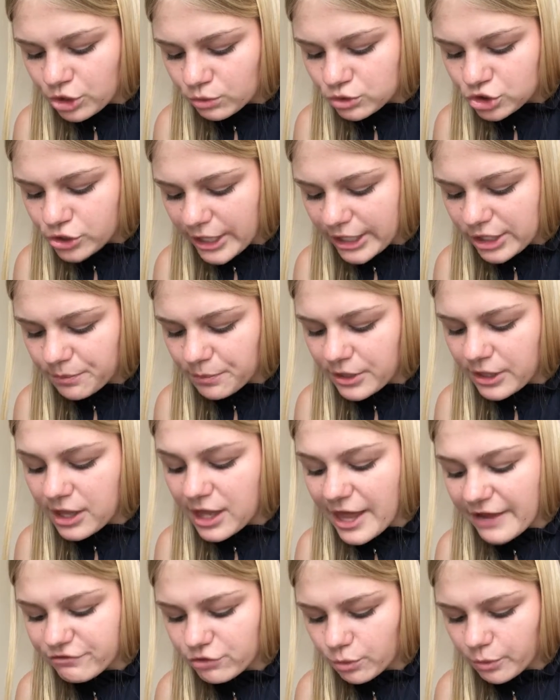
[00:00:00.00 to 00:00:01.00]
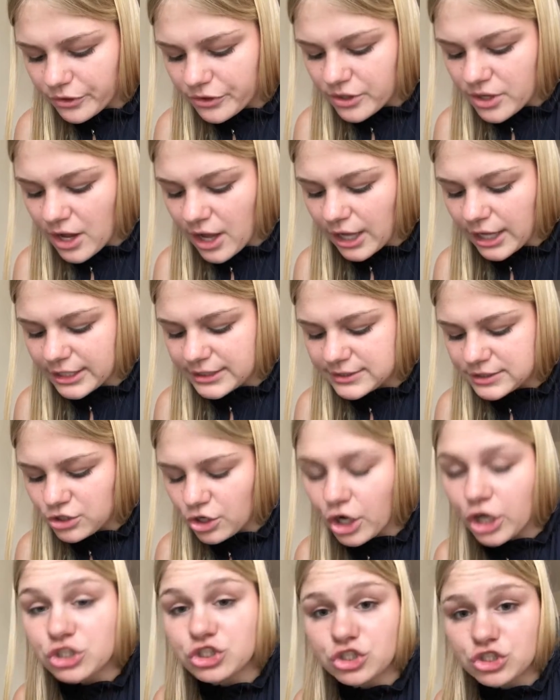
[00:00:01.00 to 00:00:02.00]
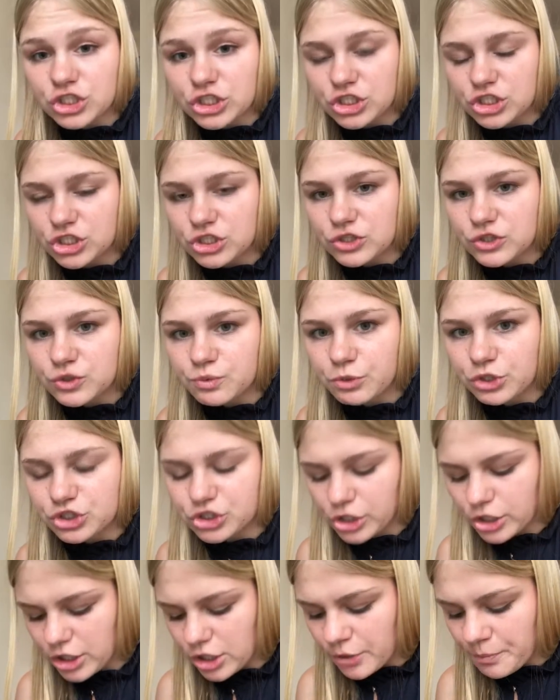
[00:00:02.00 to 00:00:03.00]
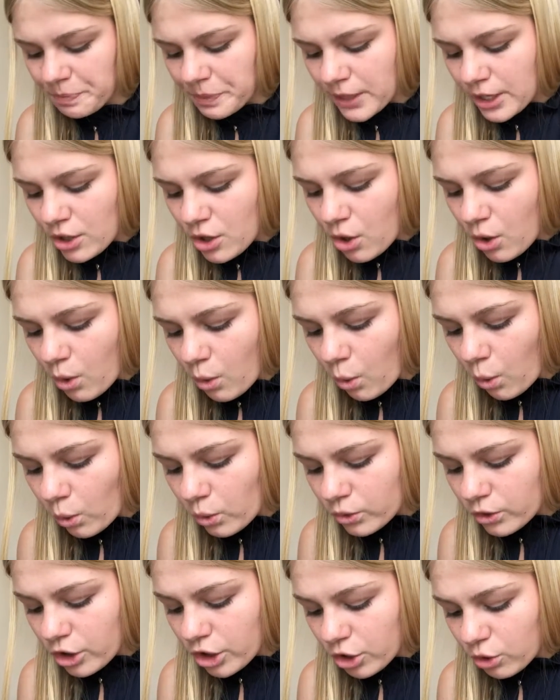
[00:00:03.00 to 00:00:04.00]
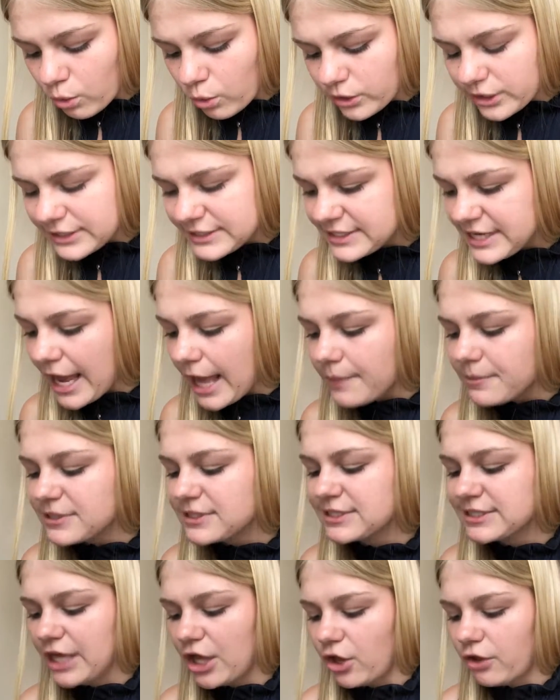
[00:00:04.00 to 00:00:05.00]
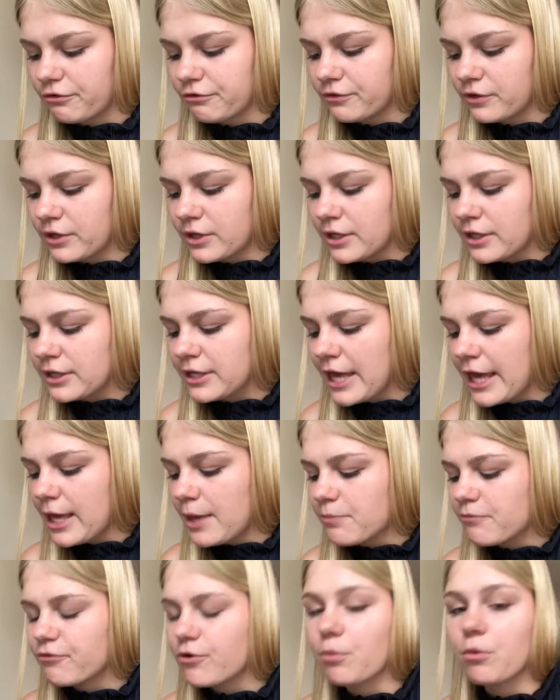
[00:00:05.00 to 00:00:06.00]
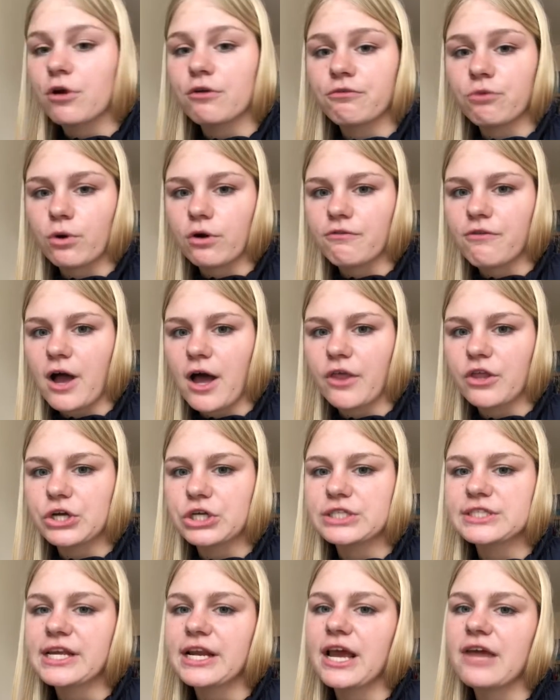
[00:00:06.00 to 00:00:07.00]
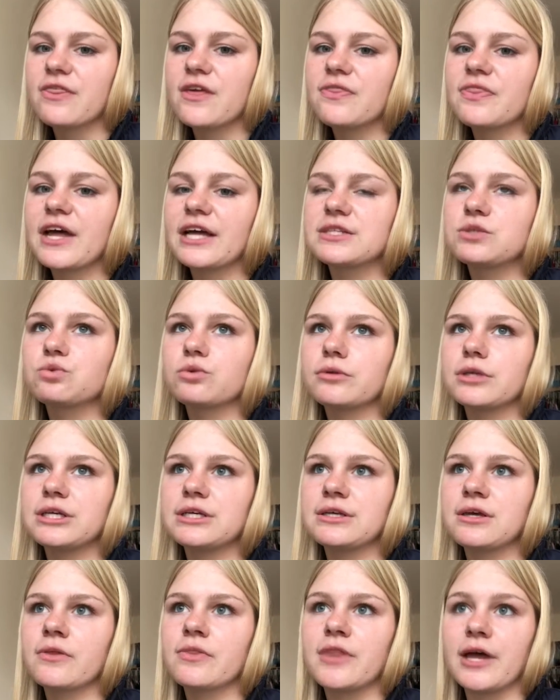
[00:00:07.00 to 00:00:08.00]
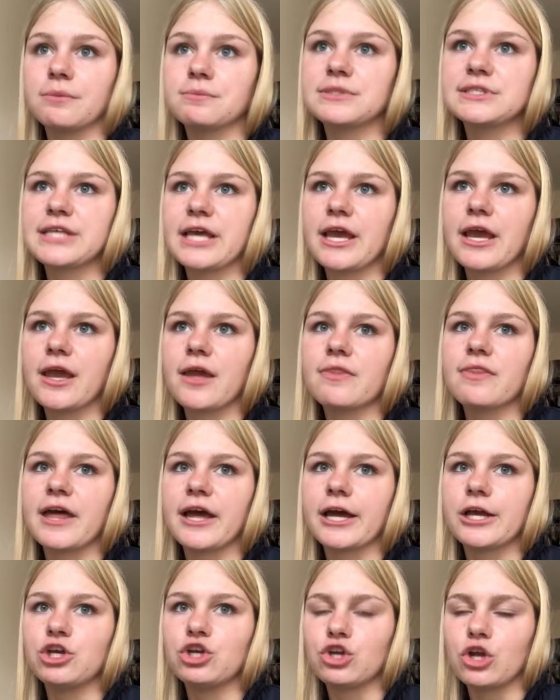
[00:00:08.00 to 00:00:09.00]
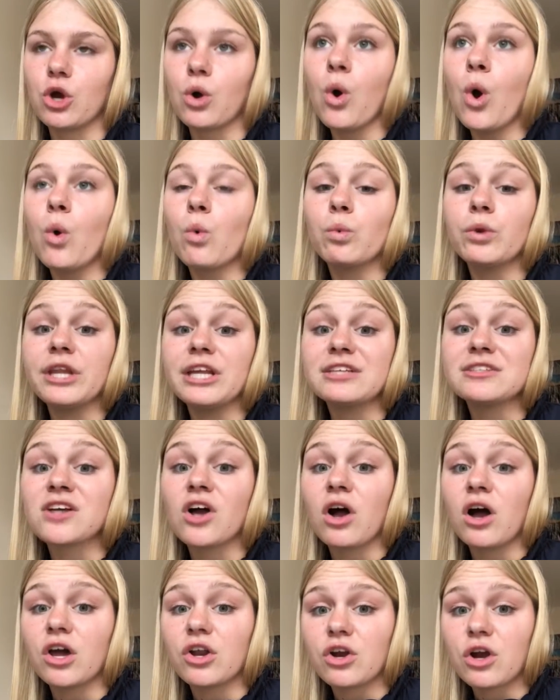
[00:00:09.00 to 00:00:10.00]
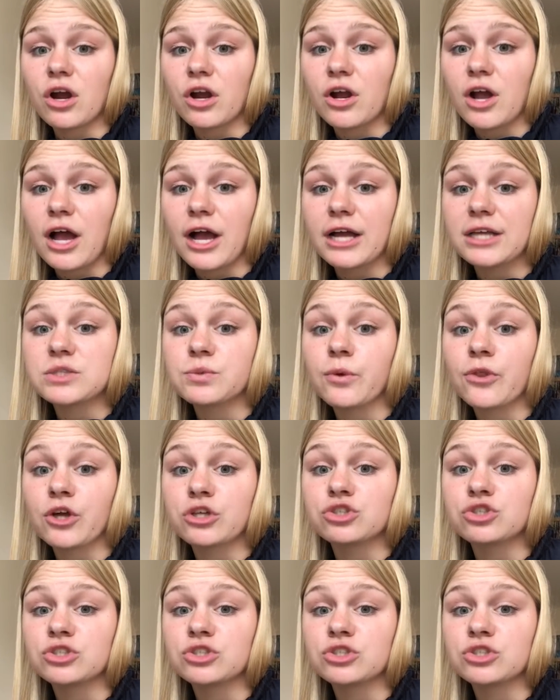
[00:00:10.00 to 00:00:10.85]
try to be clever with the gods. Our traditions, which are old as time itself, came from our forefathers. And I think that's really them saying that, we need to honor our gods with our